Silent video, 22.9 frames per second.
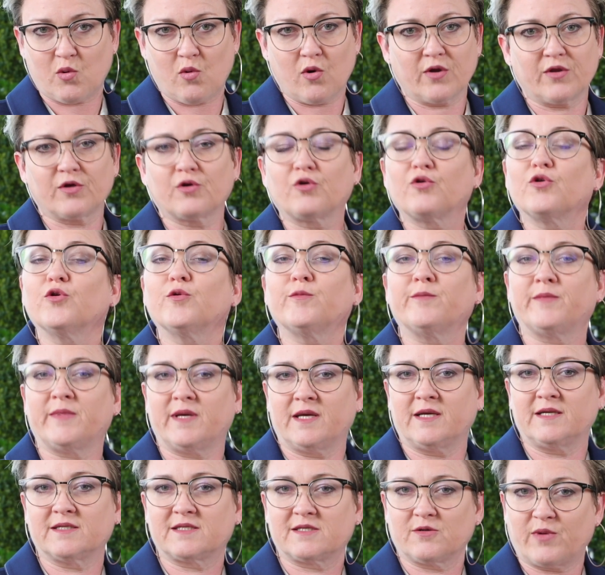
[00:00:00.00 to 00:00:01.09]
or the group
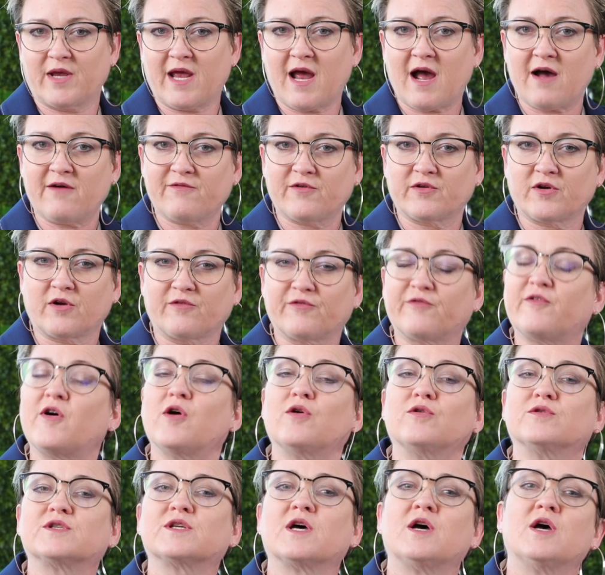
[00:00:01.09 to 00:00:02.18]
me's that we have on our
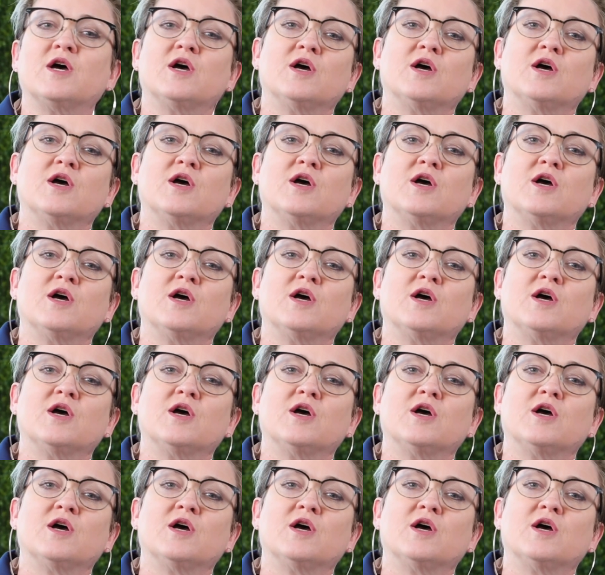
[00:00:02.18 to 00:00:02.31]
phones,